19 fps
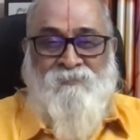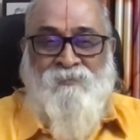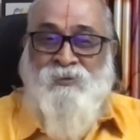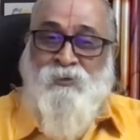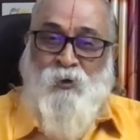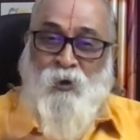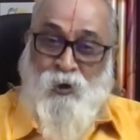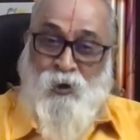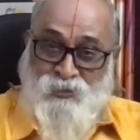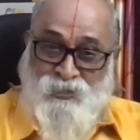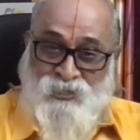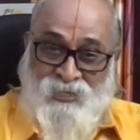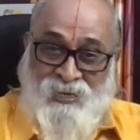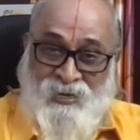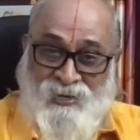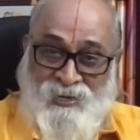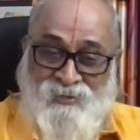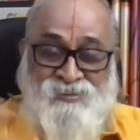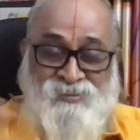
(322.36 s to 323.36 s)
With Lord's
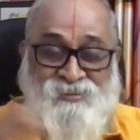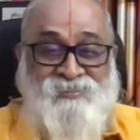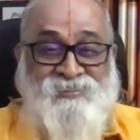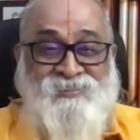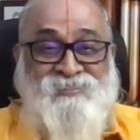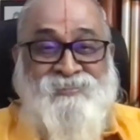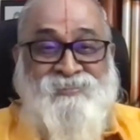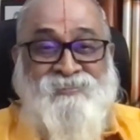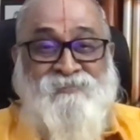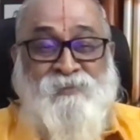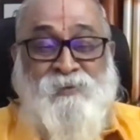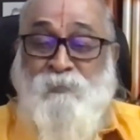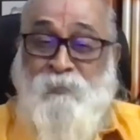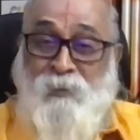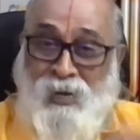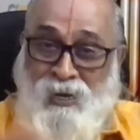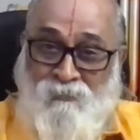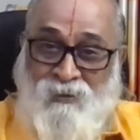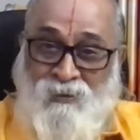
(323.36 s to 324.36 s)
grace,
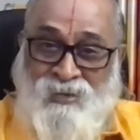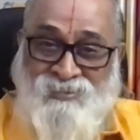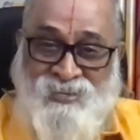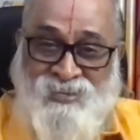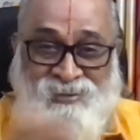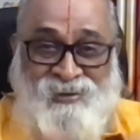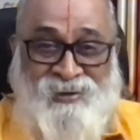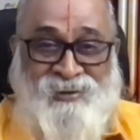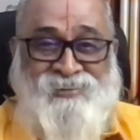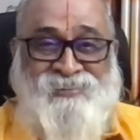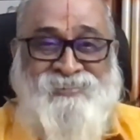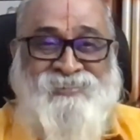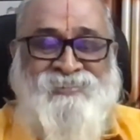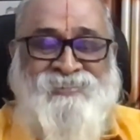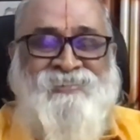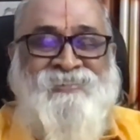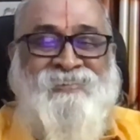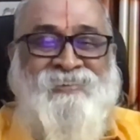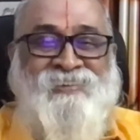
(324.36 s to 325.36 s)
with Bhagavan's
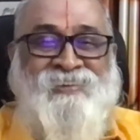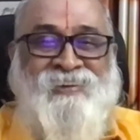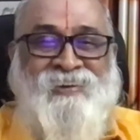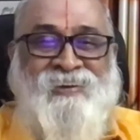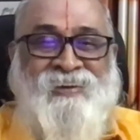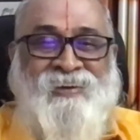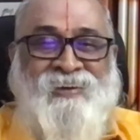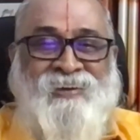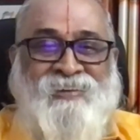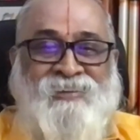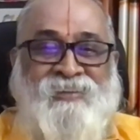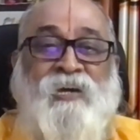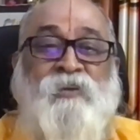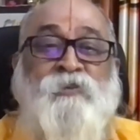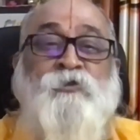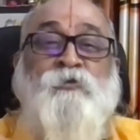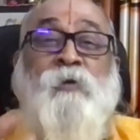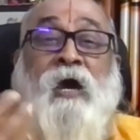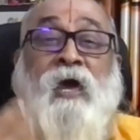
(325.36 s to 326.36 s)
grace.
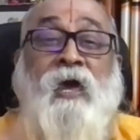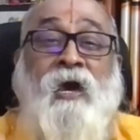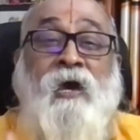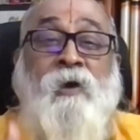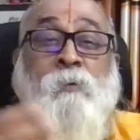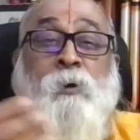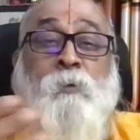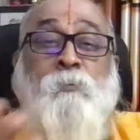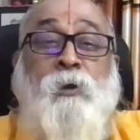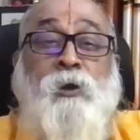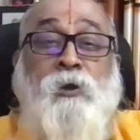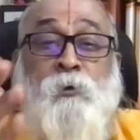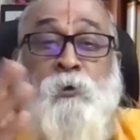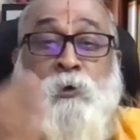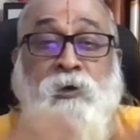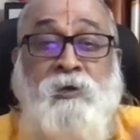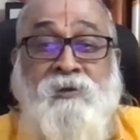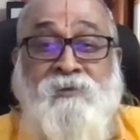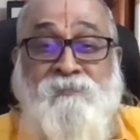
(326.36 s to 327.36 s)
That's why I am a
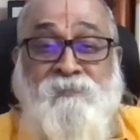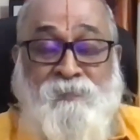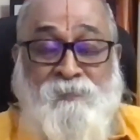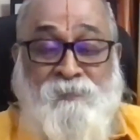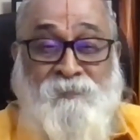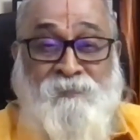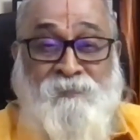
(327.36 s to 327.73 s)
Prayogi.